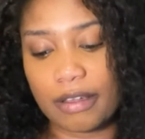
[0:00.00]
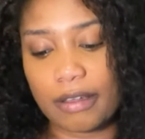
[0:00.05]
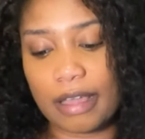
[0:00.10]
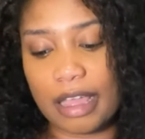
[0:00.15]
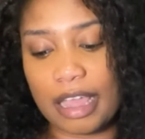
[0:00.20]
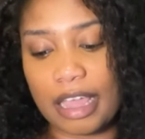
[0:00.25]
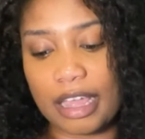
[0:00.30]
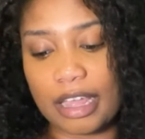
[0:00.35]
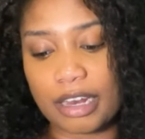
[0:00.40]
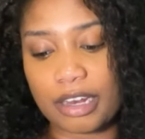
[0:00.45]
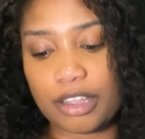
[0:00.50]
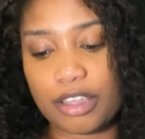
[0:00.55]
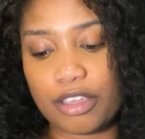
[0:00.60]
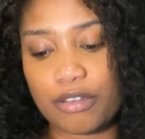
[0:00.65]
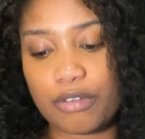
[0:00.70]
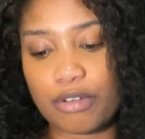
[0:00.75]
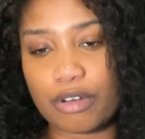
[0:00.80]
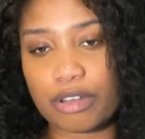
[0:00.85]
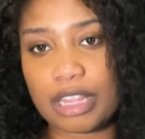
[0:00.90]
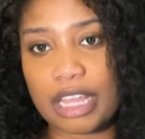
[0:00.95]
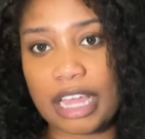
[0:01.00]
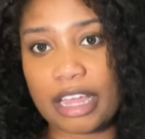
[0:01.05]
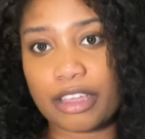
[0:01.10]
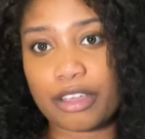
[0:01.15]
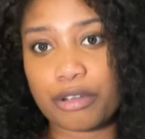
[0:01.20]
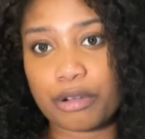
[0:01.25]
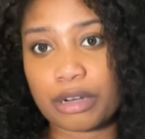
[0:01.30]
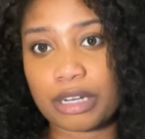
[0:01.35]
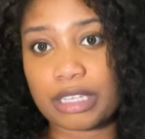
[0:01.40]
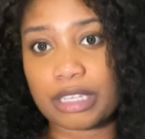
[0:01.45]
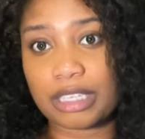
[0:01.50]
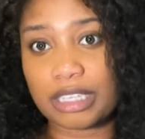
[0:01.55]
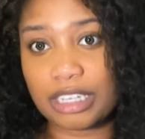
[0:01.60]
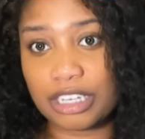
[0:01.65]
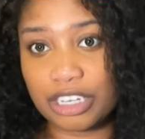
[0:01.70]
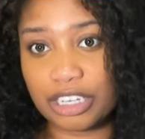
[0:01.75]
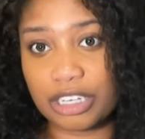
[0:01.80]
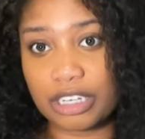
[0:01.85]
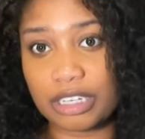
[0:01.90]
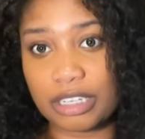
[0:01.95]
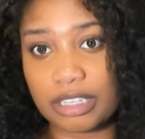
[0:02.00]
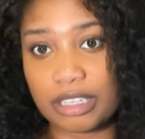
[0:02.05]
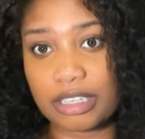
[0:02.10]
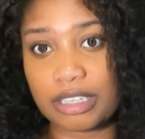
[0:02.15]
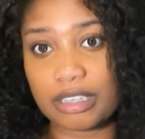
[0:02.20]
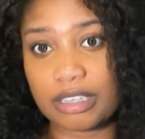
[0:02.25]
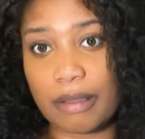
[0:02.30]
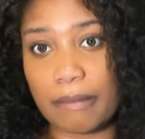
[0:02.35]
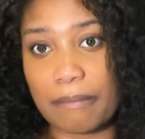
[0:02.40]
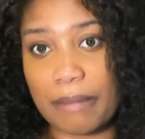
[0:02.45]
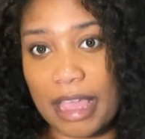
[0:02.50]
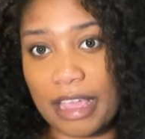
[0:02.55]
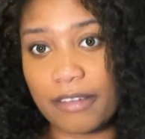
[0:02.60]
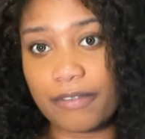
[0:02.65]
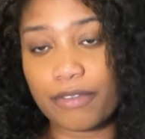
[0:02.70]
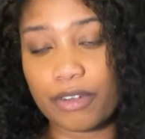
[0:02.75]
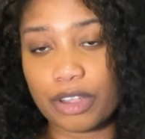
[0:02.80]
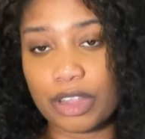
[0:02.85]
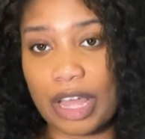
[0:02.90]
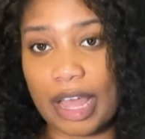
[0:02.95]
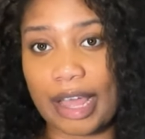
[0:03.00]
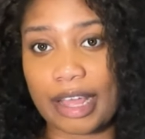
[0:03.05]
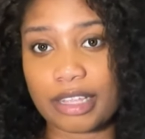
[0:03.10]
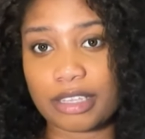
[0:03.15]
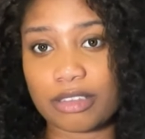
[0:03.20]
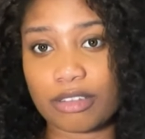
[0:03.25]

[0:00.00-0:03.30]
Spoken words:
And you know that your decisions make for that.